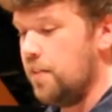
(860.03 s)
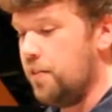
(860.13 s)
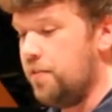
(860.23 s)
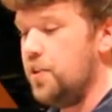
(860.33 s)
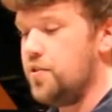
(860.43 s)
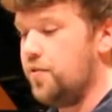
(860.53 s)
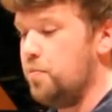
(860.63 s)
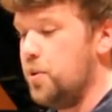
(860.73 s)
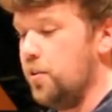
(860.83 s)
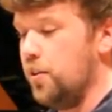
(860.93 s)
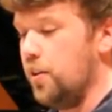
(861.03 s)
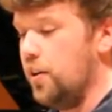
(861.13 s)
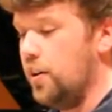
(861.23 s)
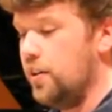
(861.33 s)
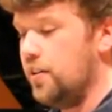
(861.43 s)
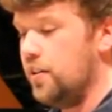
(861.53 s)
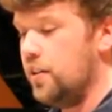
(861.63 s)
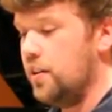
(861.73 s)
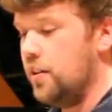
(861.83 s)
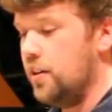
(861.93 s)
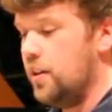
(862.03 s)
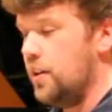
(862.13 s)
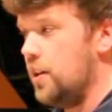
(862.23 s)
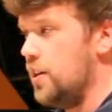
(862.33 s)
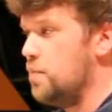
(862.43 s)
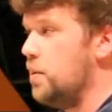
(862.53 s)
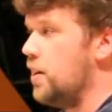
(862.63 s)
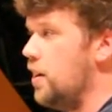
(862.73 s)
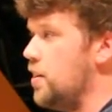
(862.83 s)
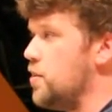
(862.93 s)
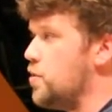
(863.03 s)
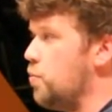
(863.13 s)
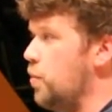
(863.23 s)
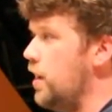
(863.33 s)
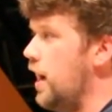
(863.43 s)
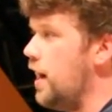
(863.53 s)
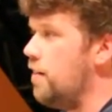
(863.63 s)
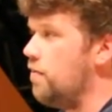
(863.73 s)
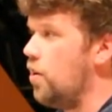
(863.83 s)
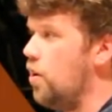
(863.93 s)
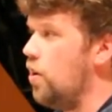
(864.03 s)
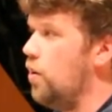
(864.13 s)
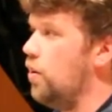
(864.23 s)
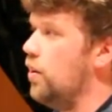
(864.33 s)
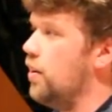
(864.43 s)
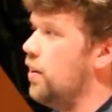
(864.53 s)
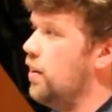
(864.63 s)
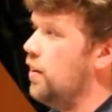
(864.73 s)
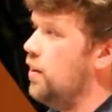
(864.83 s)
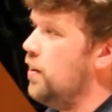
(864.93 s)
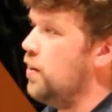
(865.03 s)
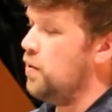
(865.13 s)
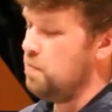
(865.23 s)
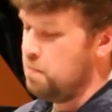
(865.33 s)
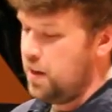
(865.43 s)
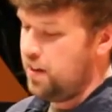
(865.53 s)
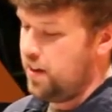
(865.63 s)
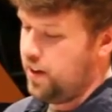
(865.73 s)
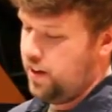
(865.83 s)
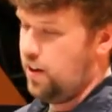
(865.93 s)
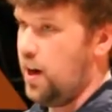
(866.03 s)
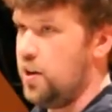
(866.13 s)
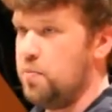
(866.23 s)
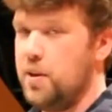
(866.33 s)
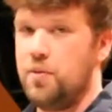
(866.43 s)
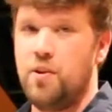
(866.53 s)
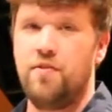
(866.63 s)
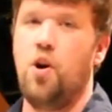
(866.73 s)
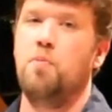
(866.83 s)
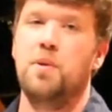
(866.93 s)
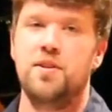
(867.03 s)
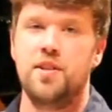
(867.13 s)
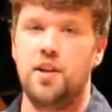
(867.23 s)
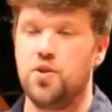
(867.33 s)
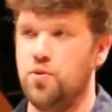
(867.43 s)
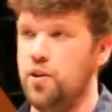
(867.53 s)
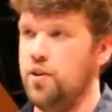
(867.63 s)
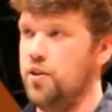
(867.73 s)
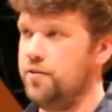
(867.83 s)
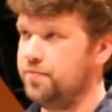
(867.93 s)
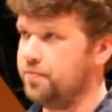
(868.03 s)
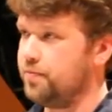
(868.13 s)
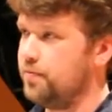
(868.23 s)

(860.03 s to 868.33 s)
If it feels familiar, it's because we have all been there. I don't mean we've all been to Israel.